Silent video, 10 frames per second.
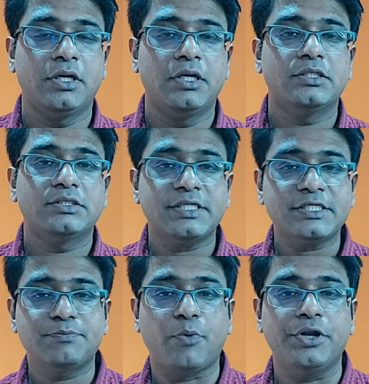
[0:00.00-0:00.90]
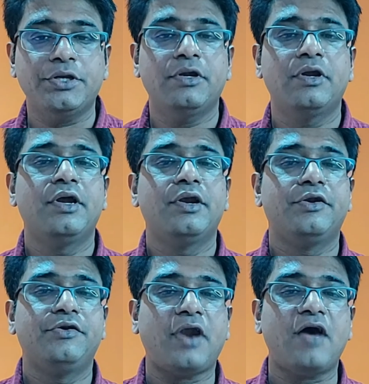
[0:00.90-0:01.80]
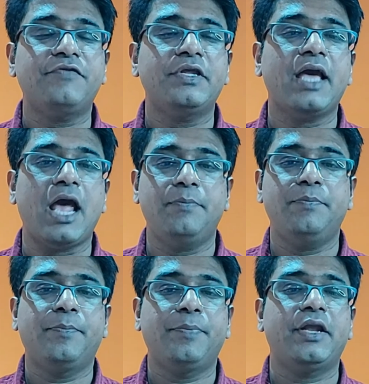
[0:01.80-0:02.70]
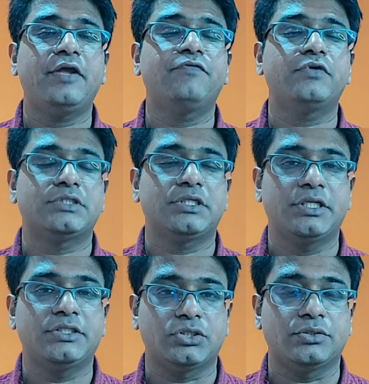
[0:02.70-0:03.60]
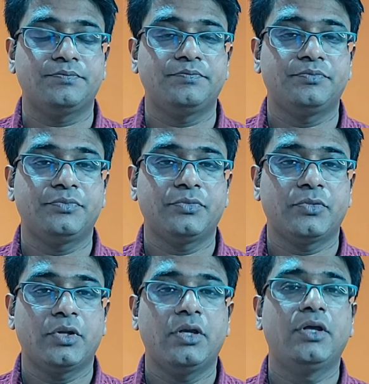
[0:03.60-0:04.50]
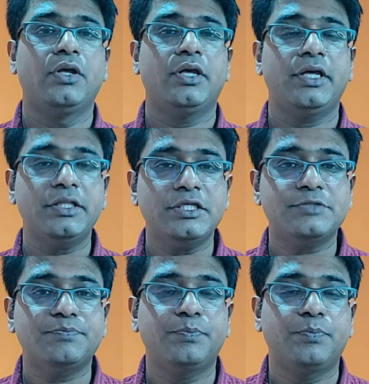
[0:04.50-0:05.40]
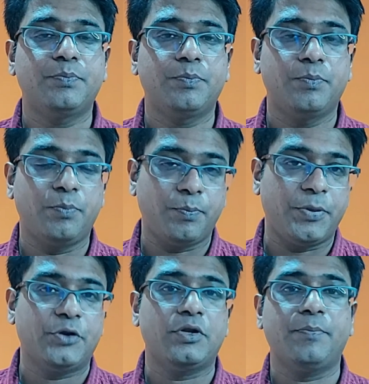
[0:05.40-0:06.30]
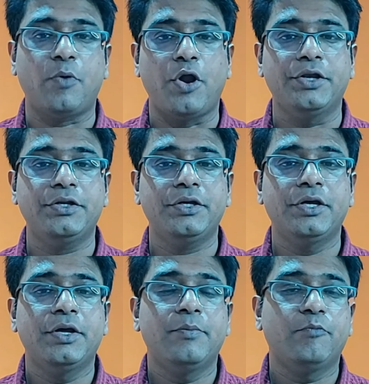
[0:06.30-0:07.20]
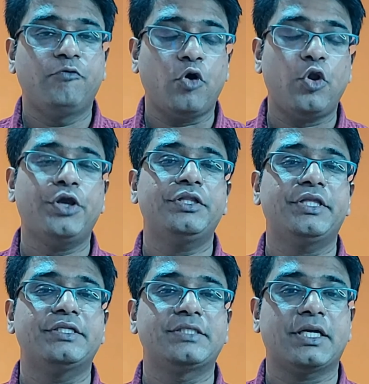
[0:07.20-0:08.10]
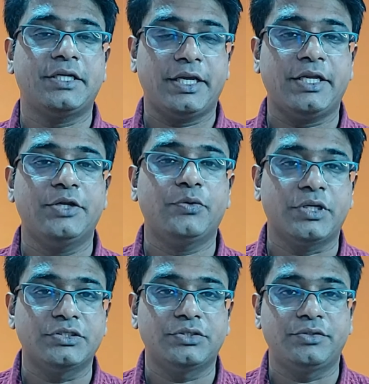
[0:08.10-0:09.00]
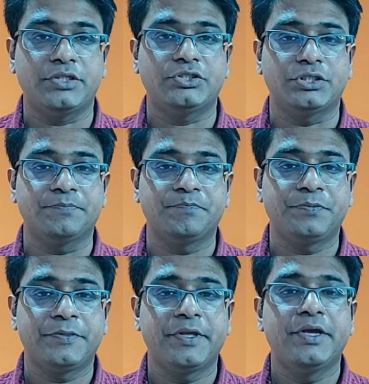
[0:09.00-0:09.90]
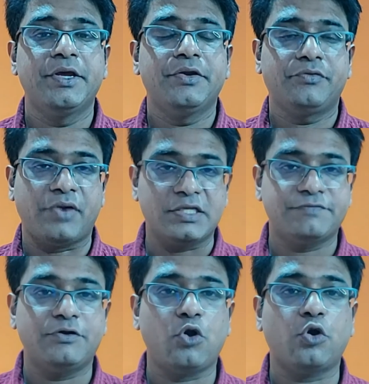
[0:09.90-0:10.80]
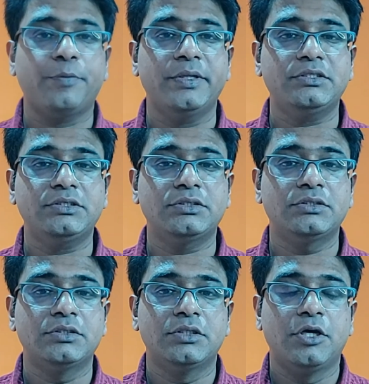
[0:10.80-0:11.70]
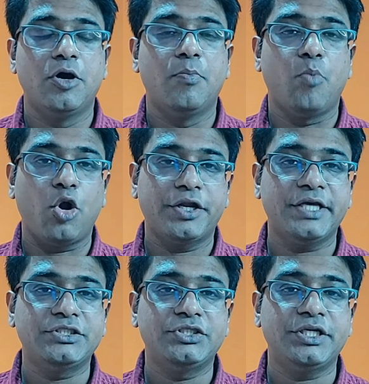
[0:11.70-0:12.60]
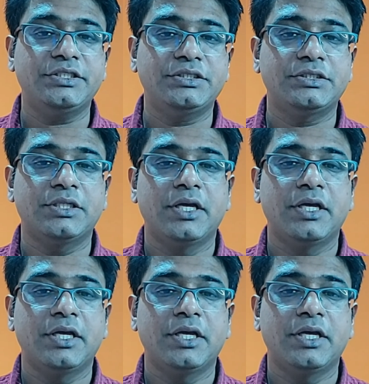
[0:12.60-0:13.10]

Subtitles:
Sixth point, drafting and preparing for signature. In this particular point, following things are taken into consideration: transfer documents, mortgage deeds,